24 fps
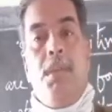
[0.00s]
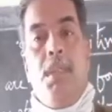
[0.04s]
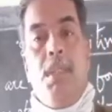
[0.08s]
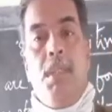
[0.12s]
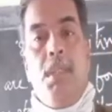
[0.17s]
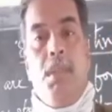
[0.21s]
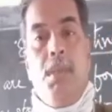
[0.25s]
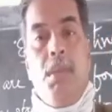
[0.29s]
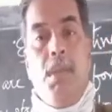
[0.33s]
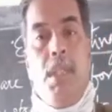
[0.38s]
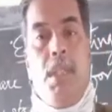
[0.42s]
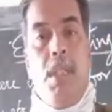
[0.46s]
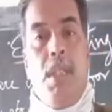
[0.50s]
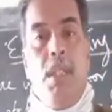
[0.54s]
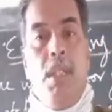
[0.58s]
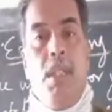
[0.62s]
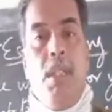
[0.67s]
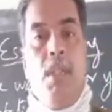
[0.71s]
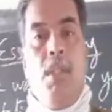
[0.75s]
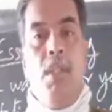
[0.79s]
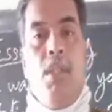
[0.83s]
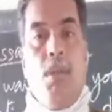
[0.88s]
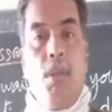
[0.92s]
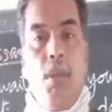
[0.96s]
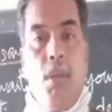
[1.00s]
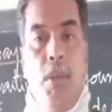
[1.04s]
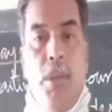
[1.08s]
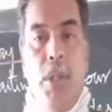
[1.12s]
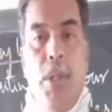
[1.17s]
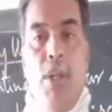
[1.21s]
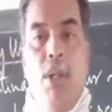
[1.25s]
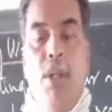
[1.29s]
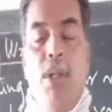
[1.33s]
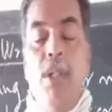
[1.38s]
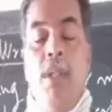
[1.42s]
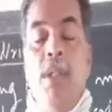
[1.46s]
This one
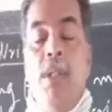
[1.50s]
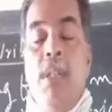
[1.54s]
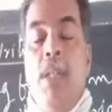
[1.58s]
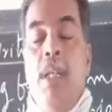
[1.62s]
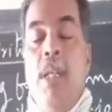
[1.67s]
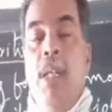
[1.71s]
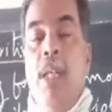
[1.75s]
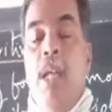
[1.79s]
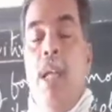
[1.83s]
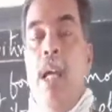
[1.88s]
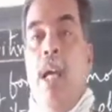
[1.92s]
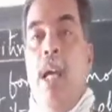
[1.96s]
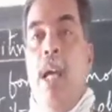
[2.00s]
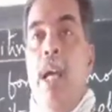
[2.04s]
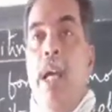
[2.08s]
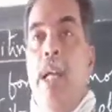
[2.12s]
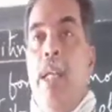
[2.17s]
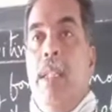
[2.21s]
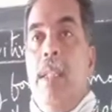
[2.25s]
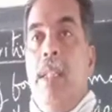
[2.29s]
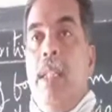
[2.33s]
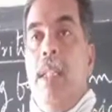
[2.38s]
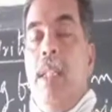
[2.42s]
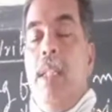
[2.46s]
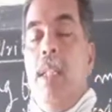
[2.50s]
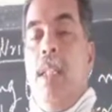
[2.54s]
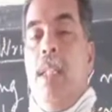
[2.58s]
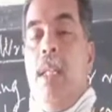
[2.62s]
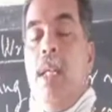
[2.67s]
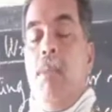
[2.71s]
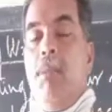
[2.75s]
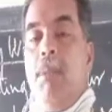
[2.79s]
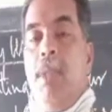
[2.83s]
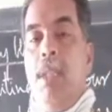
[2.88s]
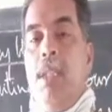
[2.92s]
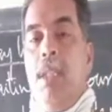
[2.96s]
going on, and then
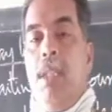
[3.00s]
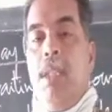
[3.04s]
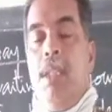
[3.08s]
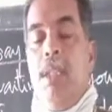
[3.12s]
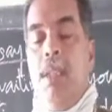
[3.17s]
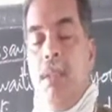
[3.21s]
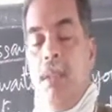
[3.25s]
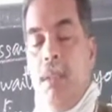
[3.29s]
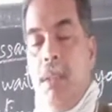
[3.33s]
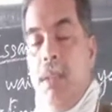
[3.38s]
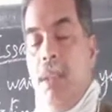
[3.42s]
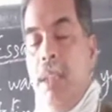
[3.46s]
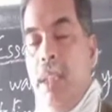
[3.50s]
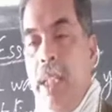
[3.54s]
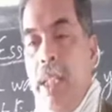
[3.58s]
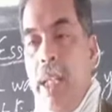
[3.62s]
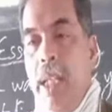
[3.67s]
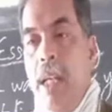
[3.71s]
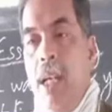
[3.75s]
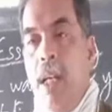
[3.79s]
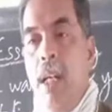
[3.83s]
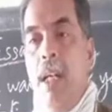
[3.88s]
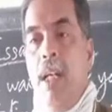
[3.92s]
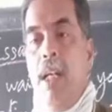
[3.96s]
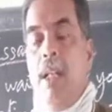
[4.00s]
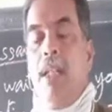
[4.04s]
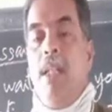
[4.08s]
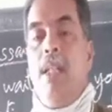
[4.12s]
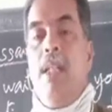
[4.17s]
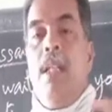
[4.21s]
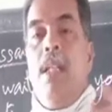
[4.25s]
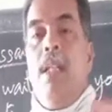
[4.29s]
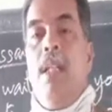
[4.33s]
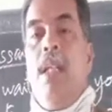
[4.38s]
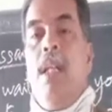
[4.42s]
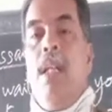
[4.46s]
they
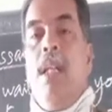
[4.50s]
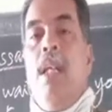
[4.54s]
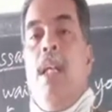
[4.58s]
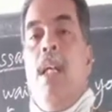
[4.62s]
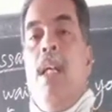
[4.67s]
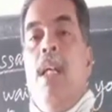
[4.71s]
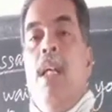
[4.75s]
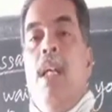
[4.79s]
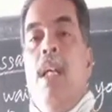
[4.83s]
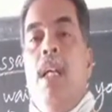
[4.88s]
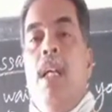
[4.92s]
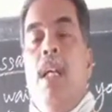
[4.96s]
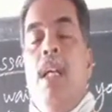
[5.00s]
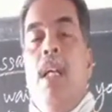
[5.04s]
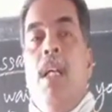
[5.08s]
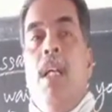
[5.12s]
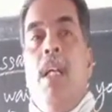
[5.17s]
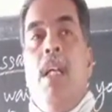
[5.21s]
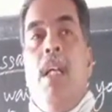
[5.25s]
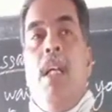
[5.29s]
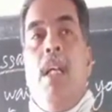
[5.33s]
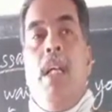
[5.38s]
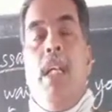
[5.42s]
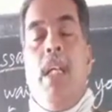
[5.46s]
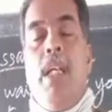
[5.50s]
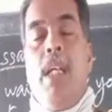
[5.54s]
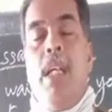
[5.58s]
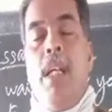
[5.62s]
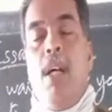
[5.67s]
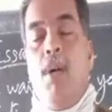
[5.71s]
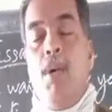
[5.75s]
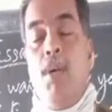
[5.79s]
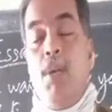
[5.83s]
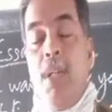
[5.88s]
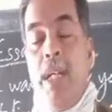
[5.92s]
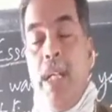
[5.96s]
are
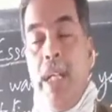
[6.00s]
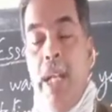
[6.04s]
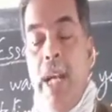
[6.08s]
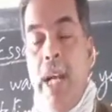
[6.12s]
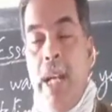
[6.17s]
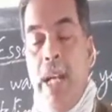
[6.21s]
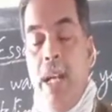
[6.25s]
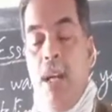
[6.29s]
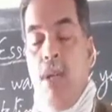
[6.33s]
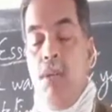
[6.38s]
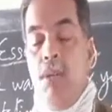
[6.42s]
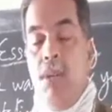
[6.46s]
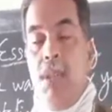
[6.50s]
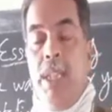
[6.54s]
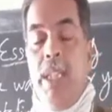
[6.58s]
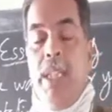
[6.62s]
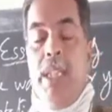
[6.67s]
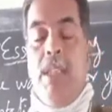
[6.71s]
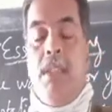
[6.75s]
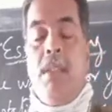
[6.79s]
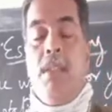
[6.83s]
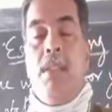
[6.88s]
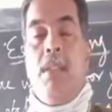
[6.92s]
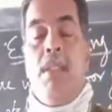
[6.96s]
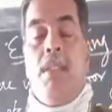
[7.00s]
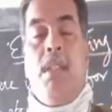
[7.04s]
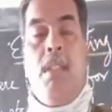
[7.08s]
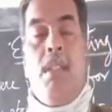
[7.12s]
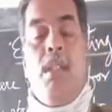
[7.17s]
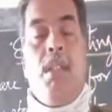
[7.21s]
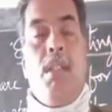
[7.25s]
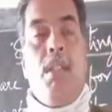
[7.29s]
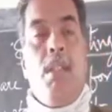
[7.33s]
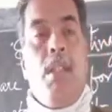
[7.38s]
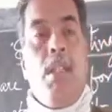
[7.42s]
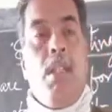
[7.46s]
loudly announcing
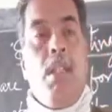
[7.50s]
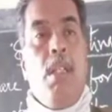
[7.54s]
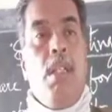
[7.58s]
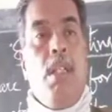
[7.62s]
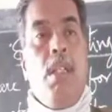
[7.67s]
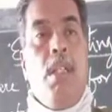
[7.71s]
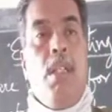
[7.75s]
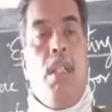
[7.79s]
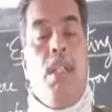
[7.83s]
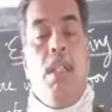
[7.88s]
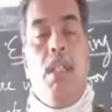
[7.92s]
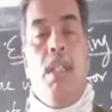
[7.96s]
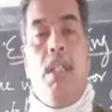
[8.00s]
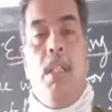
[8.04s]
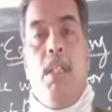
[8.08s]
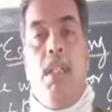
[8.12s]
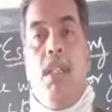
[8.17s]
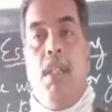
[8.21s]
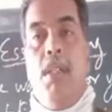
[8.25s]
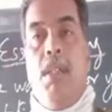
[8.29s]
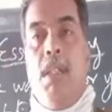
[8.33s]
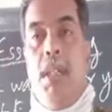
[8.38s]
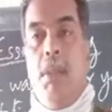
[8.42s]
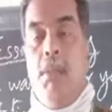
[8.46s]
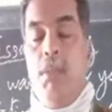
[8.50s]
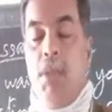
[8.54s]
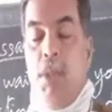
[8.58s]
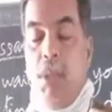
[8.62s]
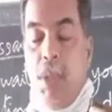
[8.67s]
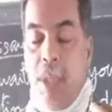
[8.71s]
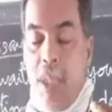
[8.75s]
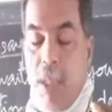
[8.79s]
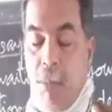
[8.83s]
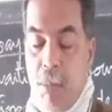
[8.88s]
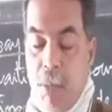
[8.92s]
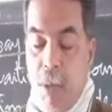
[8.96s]

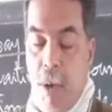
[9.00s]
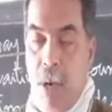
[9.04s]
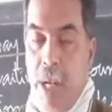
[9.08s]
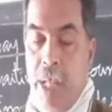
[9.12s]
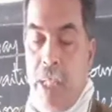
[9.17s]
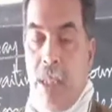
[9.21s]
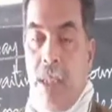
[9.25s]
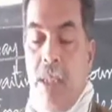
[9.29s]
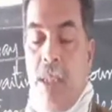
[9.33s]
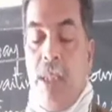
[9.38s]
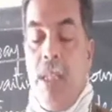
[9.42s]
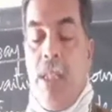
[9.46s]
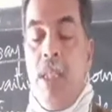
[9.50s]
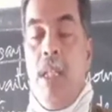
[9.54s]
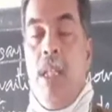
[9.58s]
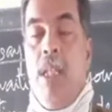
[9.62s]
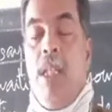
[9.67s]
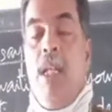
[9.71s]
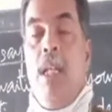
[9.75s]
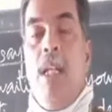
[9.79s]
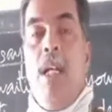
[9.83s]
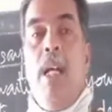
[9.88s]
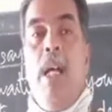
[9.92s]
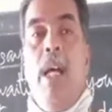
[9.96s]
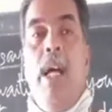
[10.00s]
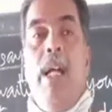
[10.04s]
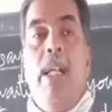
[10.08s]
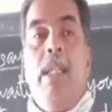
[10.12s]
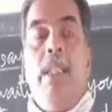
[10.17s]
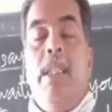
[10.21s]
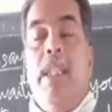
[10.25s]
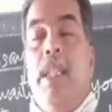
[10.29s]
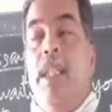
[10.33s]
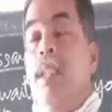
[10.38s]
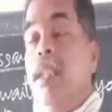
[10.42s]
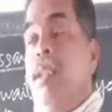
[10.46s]
about their product,
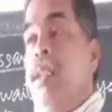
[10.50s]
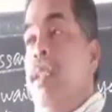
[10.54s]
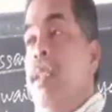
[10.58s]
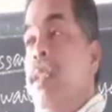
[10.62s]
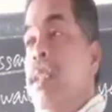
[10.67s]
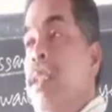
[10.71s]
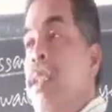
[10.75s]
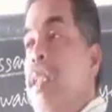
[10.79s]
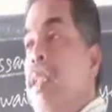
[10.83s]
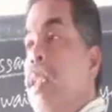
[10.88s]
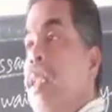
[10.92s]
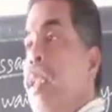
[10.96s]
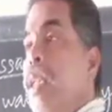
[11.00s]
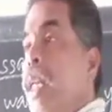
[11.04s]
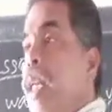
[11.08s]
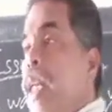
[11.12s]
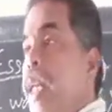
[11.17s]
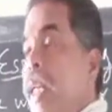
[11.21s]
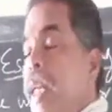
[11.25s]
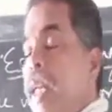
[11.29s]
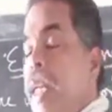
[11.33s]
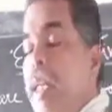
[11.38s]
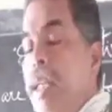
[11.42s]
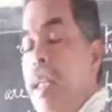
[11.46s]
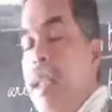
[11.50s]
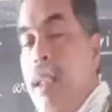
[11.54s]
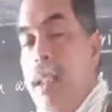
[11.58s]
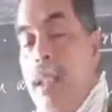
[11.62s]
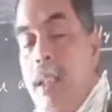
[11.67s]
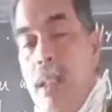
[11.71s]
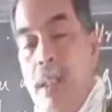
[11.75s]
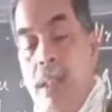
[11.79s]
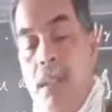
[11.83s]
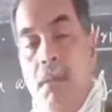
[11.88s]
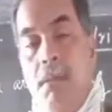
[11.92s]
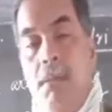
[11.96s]
and then again
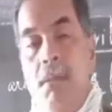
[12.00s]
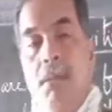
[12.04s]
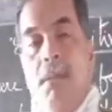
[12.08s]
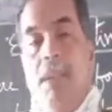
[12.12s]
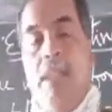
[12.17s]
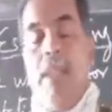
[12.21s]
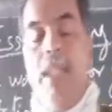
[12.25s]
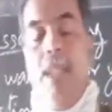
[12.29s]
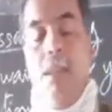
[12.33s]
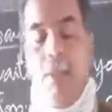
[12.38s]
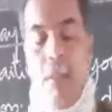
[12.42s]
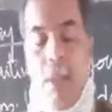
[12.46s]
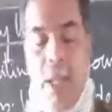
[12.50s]
their